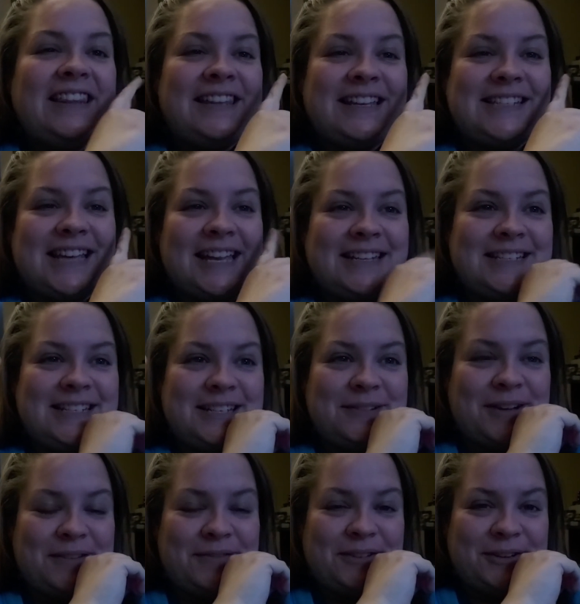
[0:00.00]
they tend to,
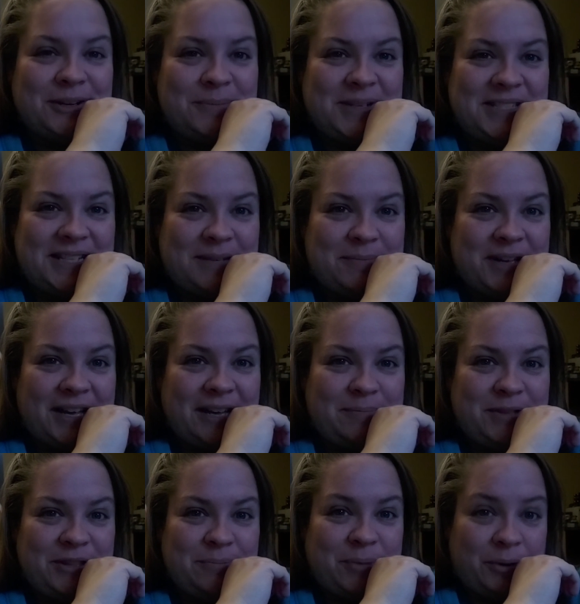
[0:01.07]
if they're going to be sitting behind
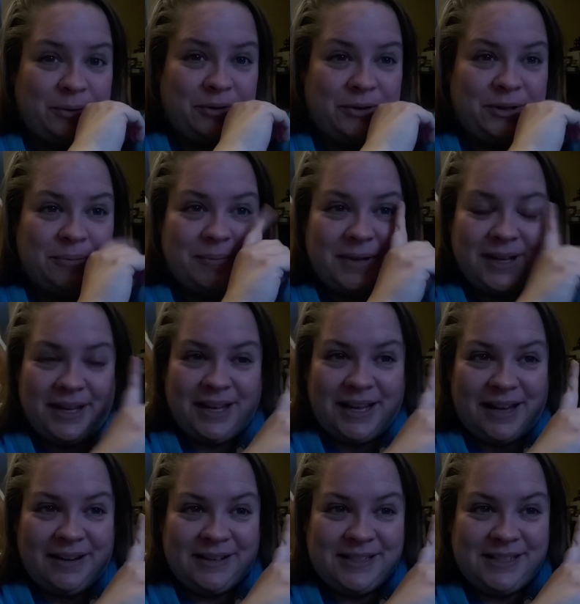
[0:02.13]
me, the both of them,
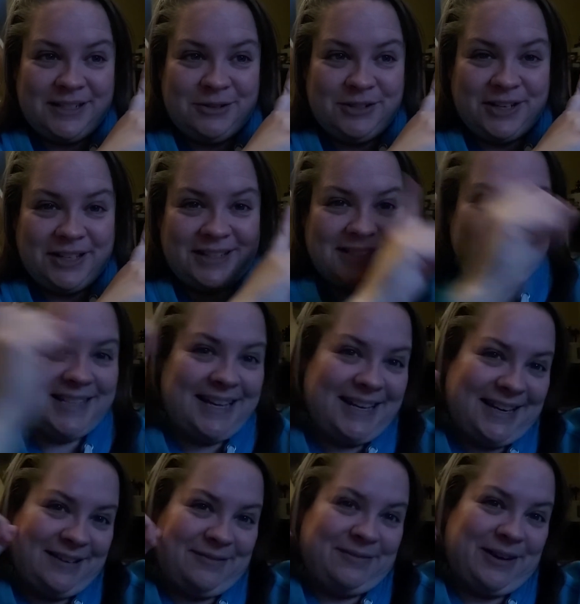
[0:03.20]
Eric's usually on this side
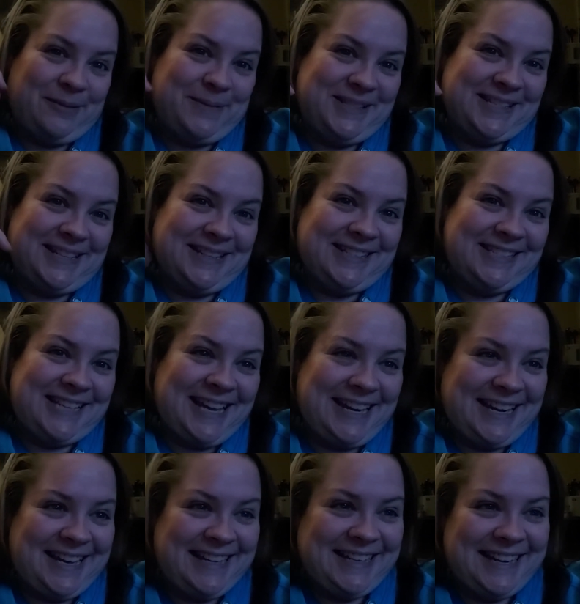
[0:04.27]
and Robin's on this side.
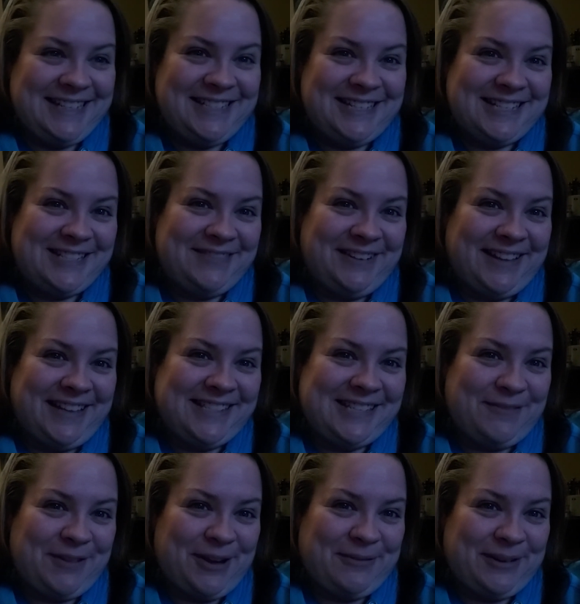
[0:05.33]
And I just
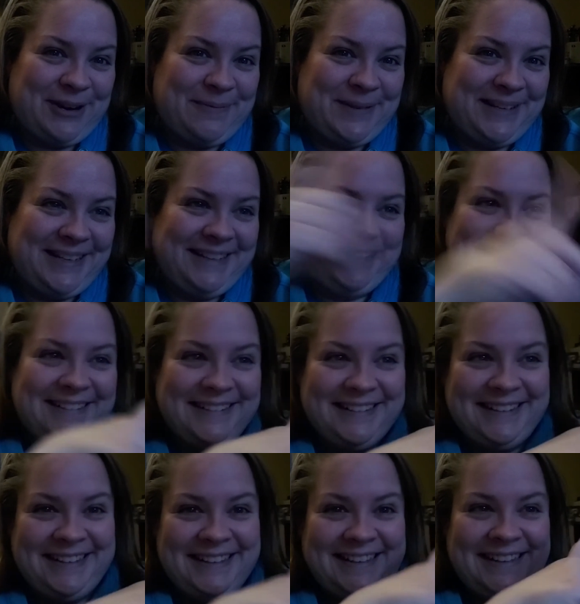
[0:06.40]
realized I've got Robin here,
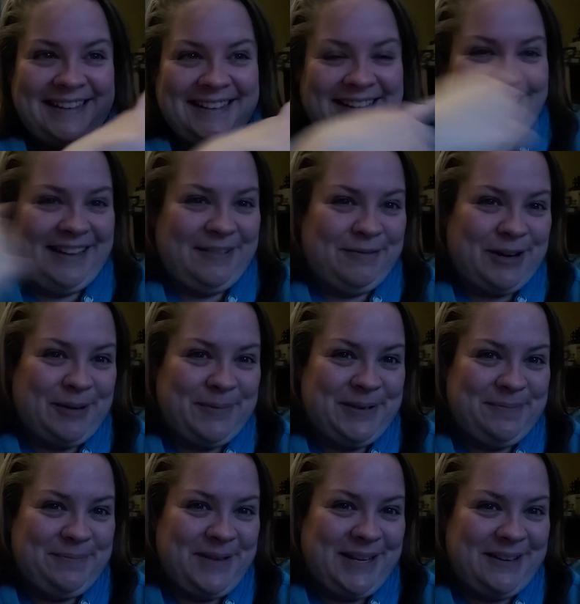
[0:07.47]
like
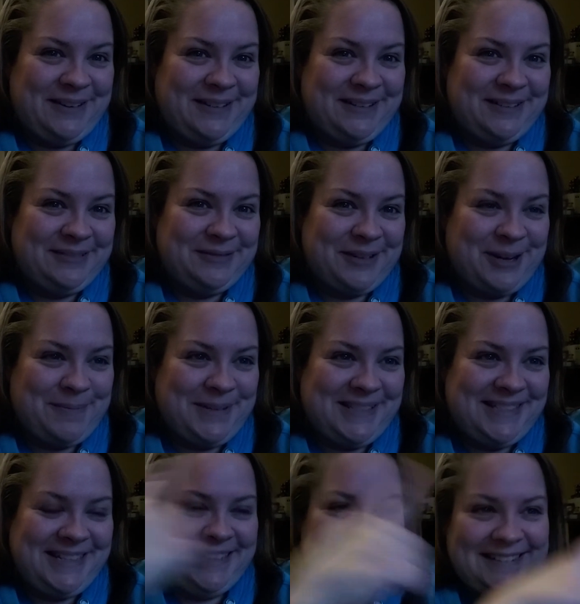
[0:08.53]
Robin, Peter,
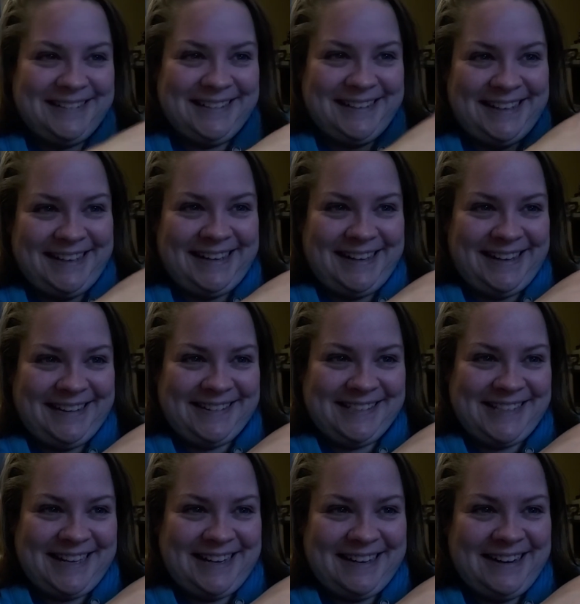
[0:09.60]
Robin's here and Eric's
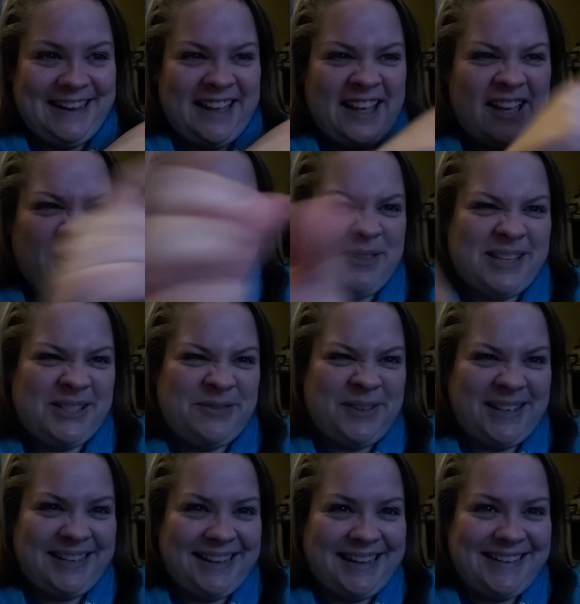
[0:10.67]
there. Oh, that's
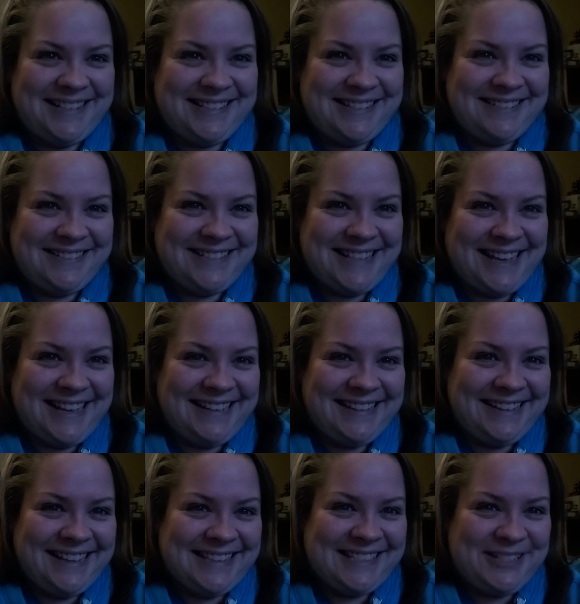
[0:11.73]
funny. I just noticed that.
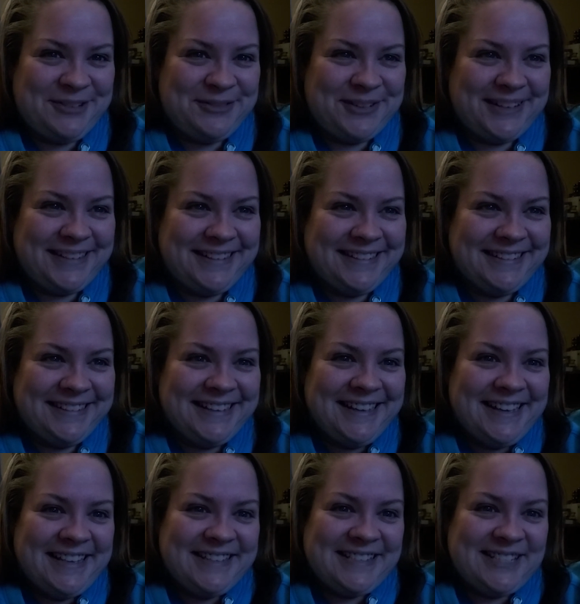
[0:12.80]
That's too funny.
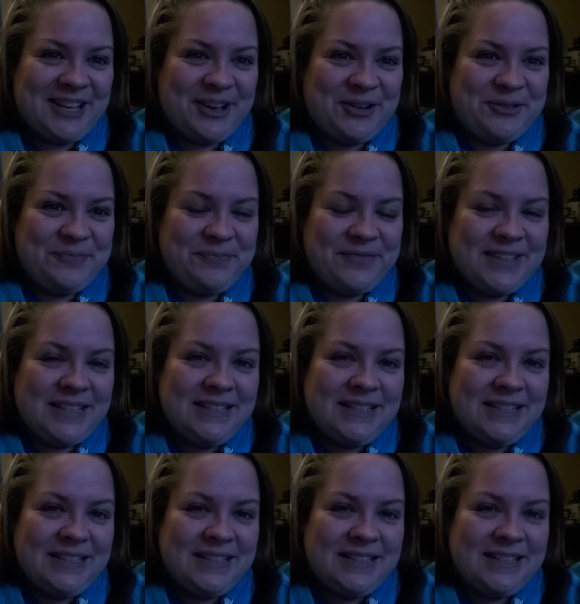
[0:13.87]
So